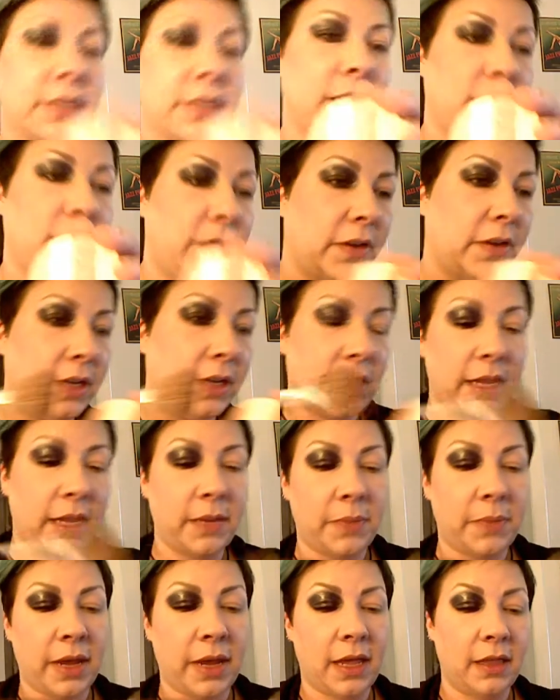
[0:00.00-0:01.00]
to take a very
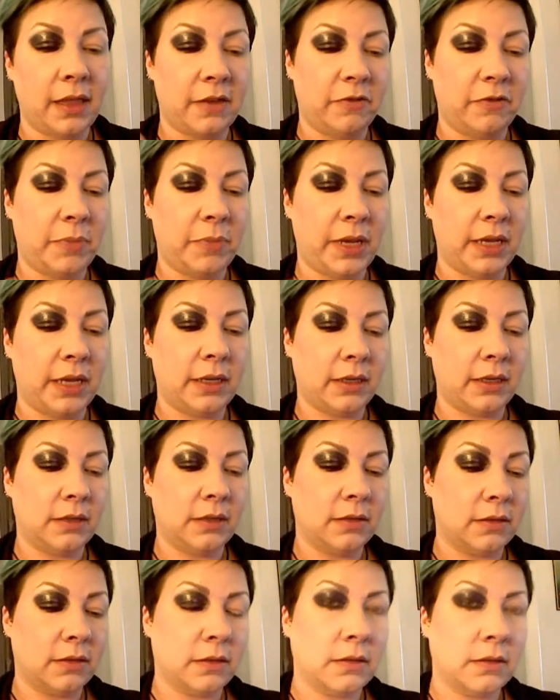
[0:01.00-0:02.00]
light palette of pink
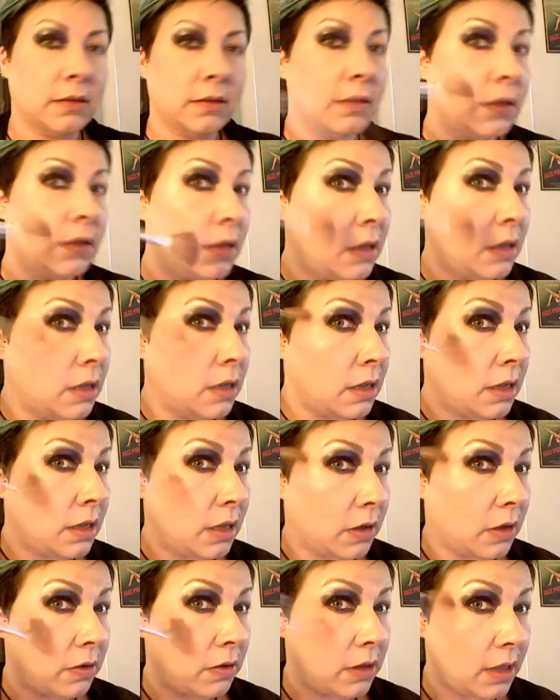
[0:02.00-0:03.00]

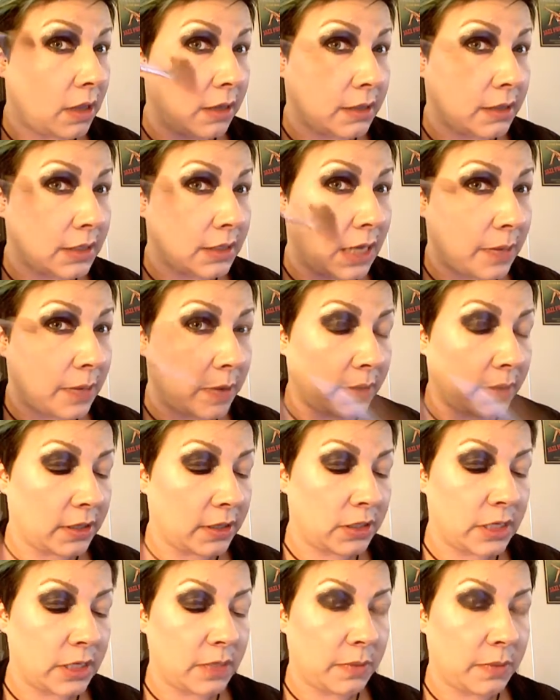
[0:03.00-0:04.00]
and go along the top of my
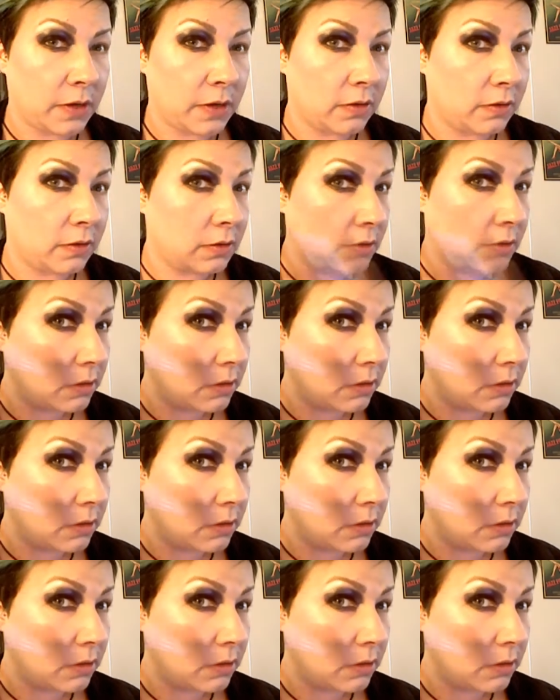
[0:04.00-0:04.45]
cheekbone,